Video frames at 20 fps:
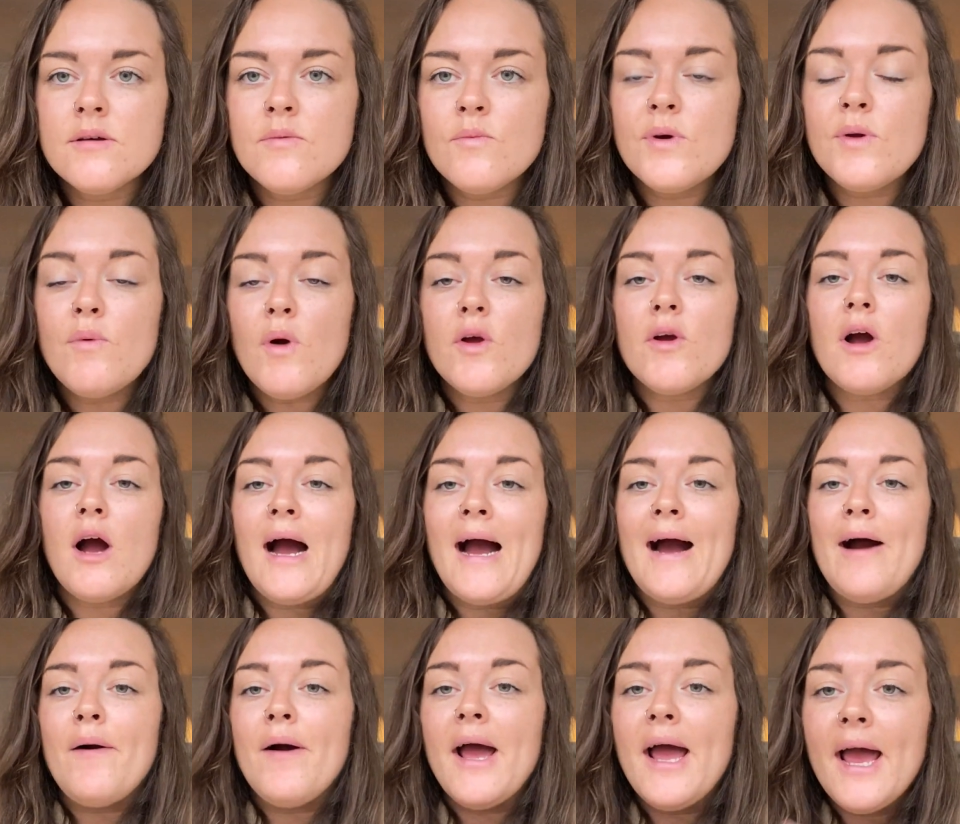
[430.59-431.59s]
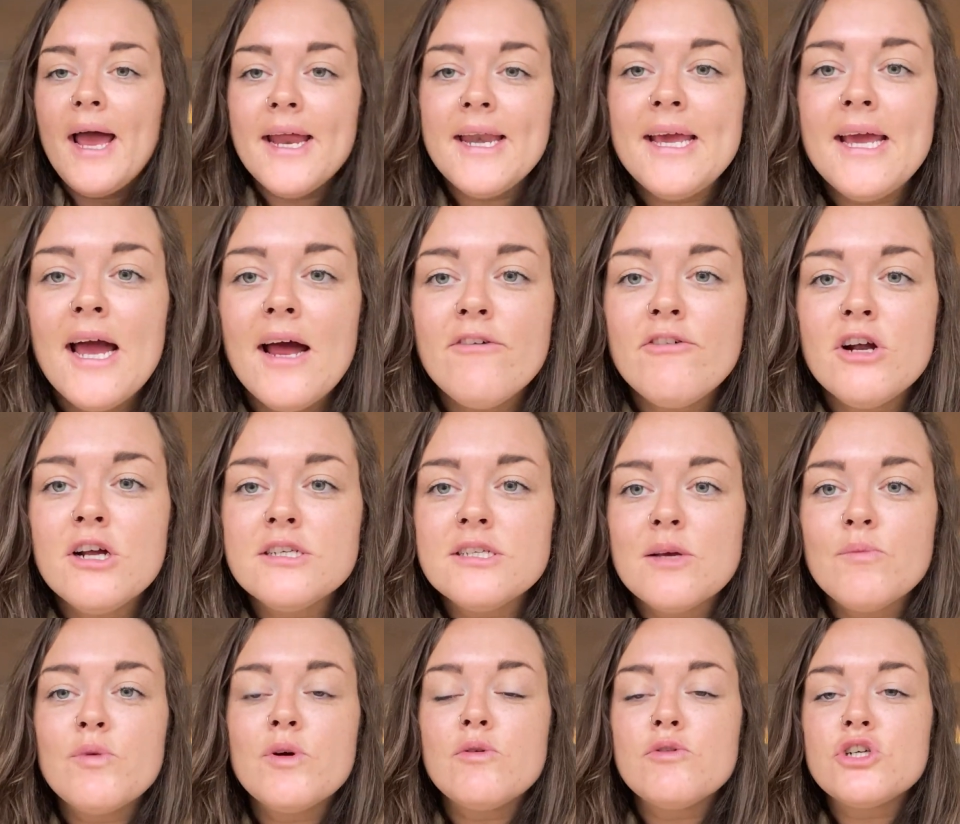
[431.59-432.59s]
We won't cut out any errors
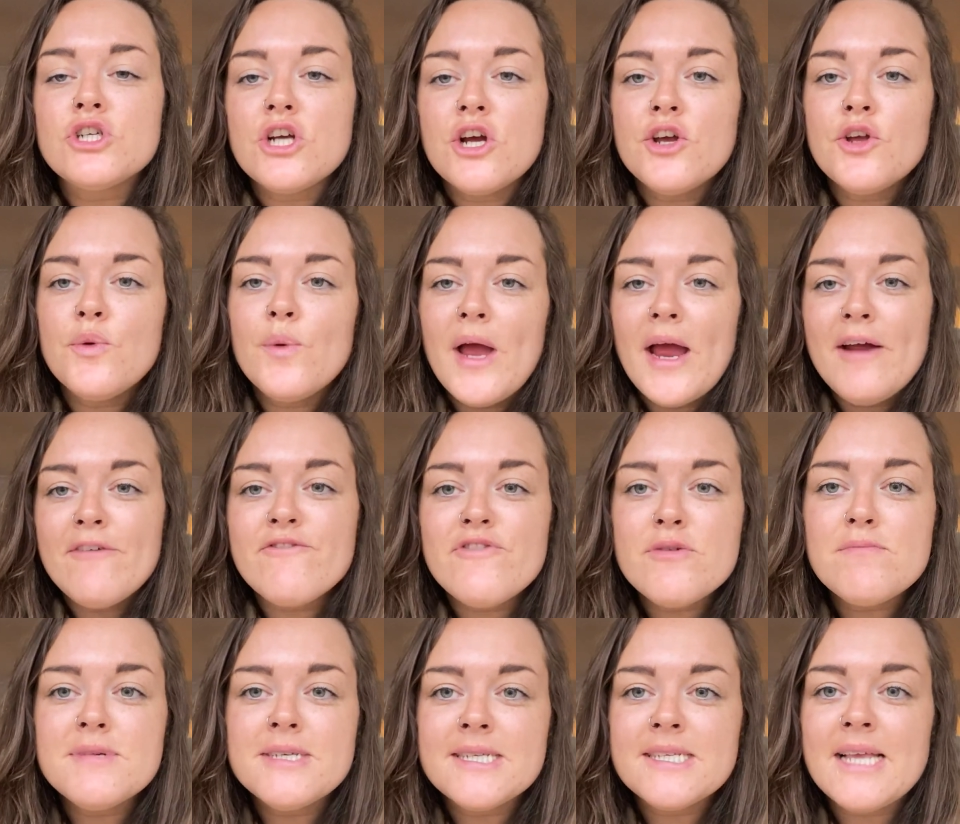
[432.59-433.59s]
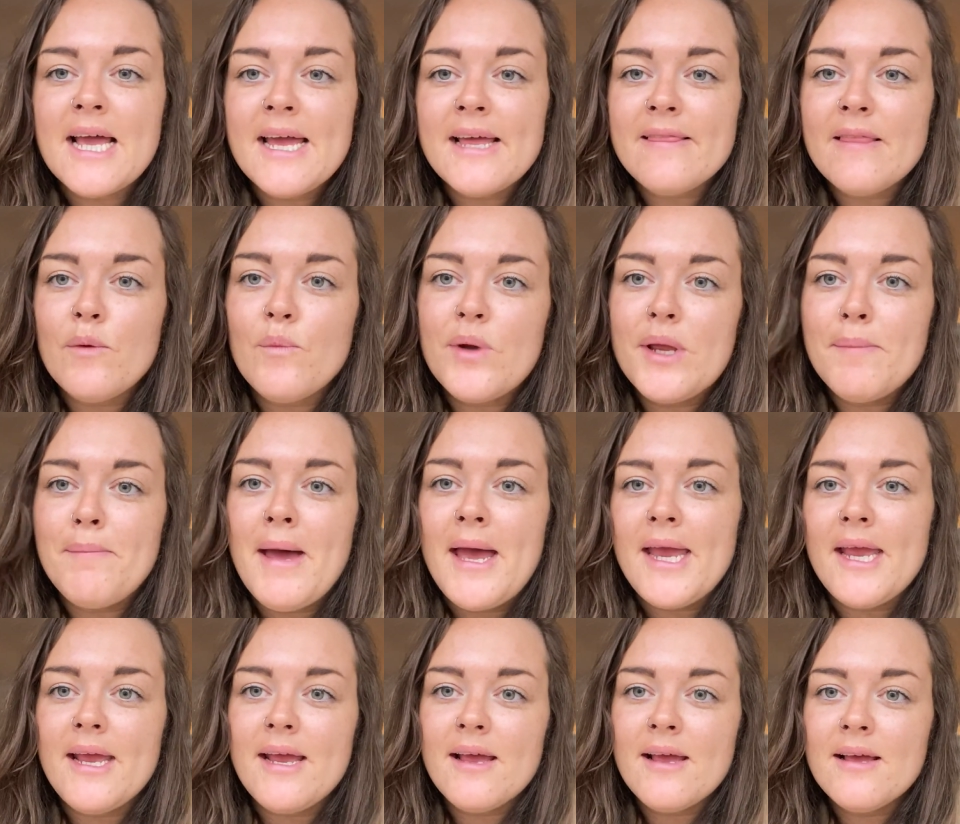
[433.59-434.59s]
and we will show you every mistake that we
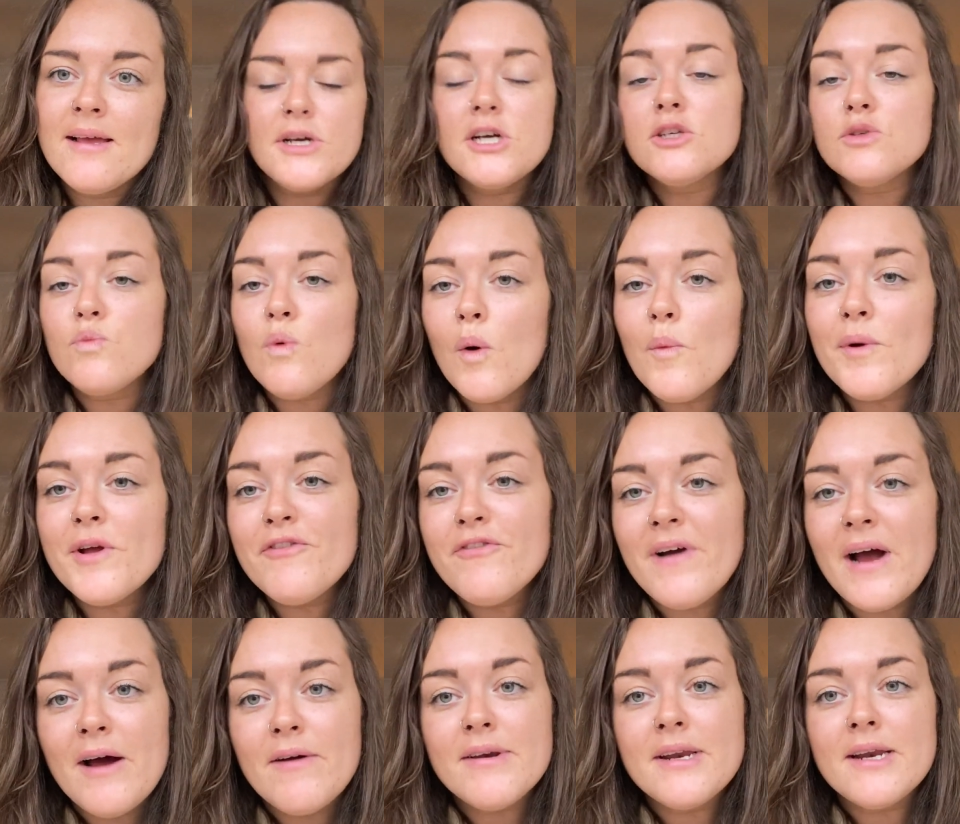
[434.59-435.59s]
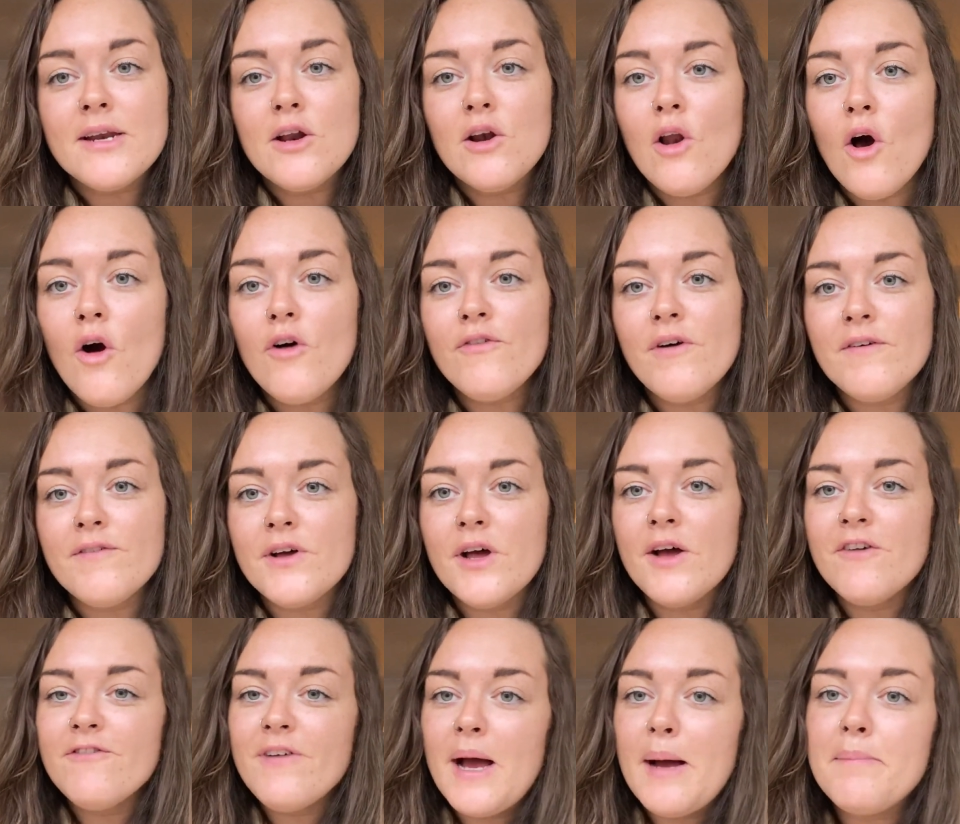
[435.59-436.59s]
make. Because what we found in a lot of
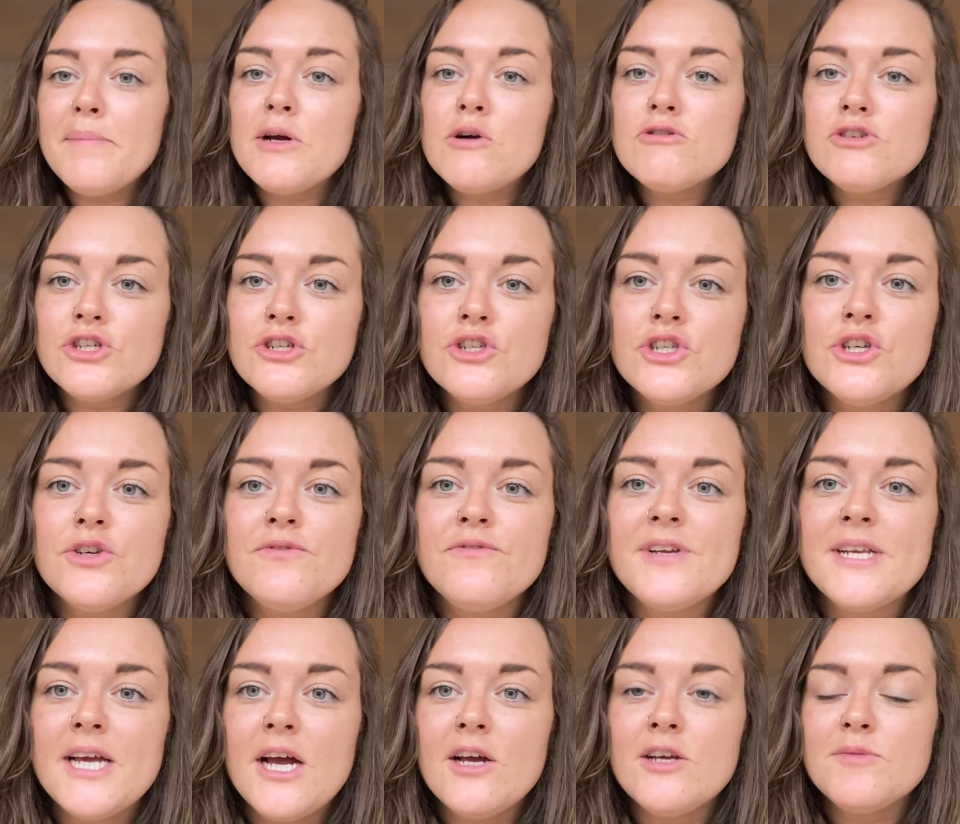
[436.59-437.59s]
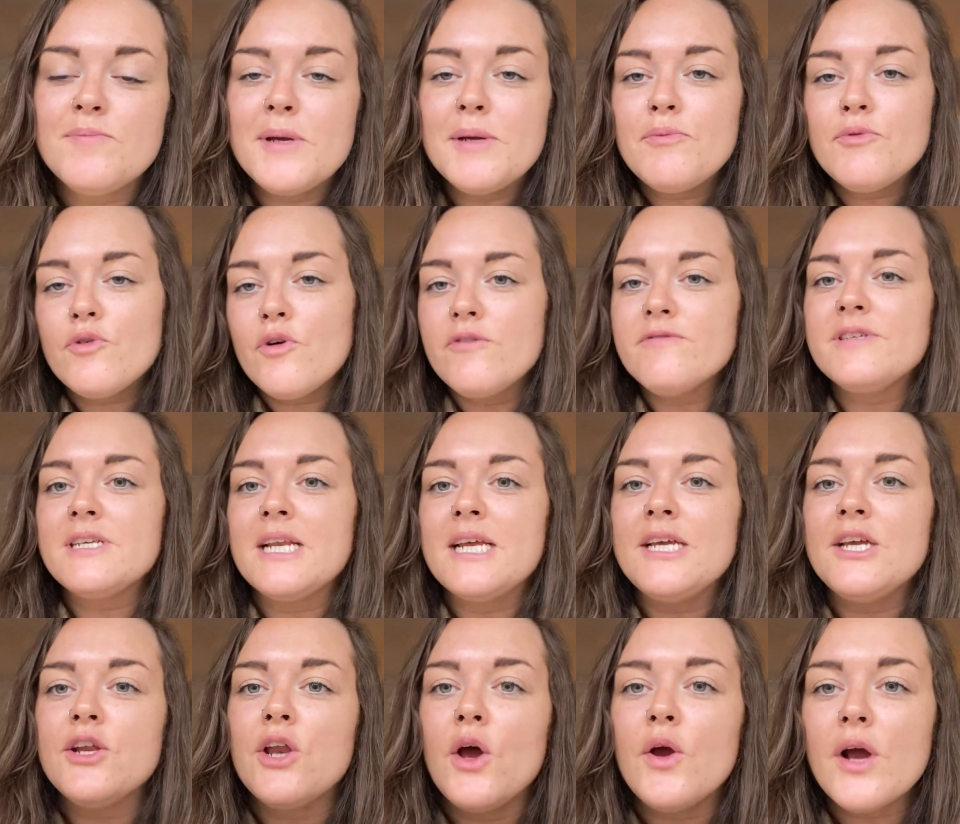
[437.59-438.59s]
other van build YouTube videos, people are
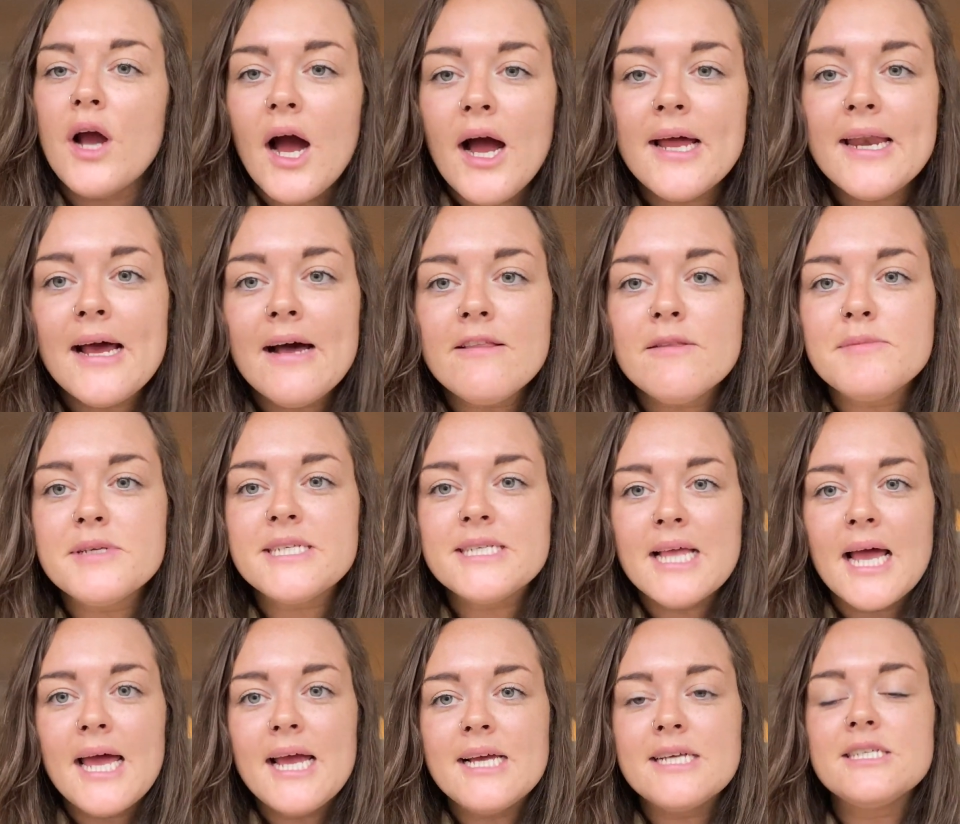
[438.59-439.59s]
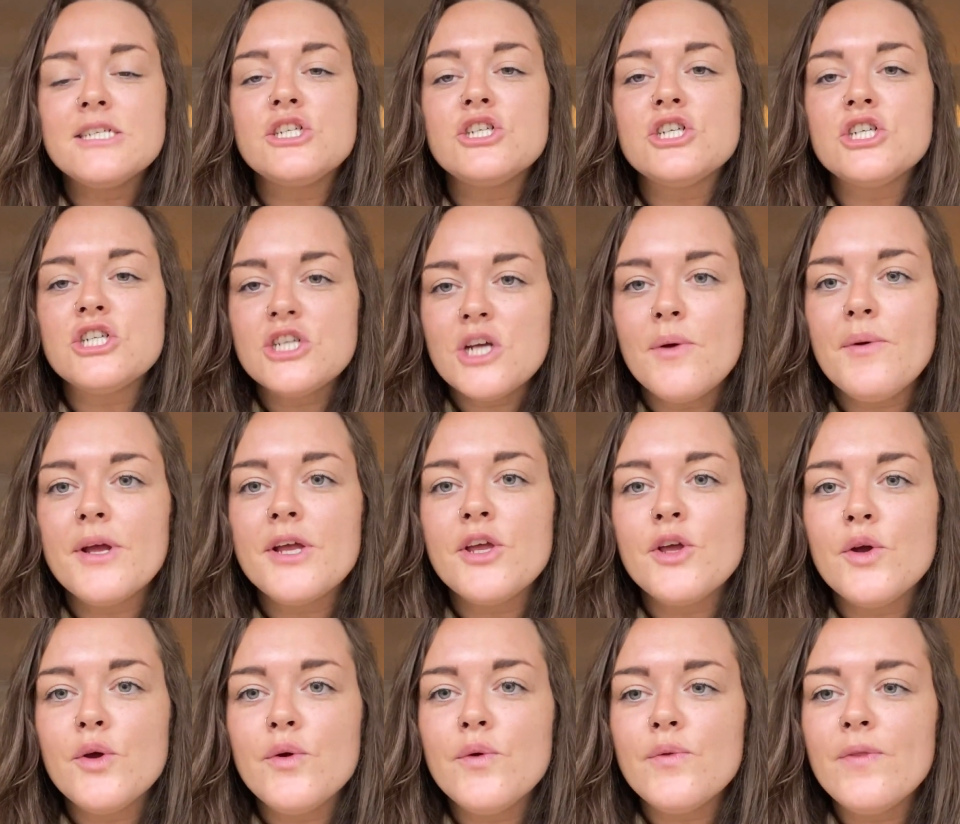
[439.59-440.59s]
obviously, you know, cutting out the mistakes and just showing
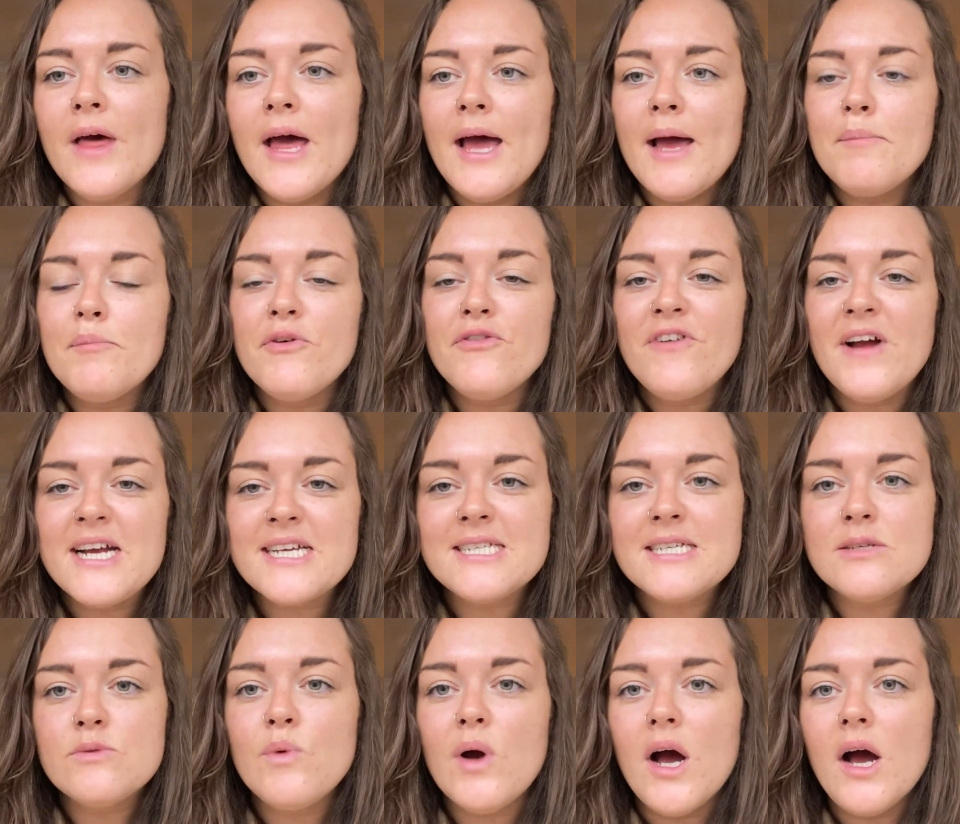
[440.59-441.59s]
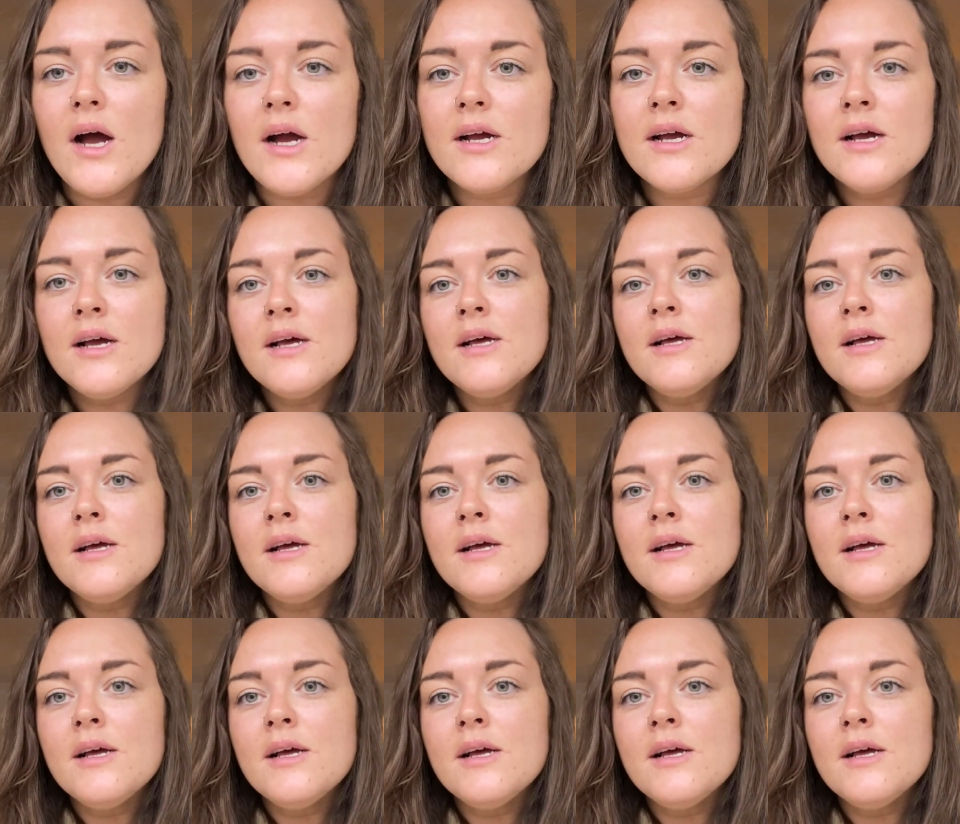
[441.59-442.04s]
you their perfected work.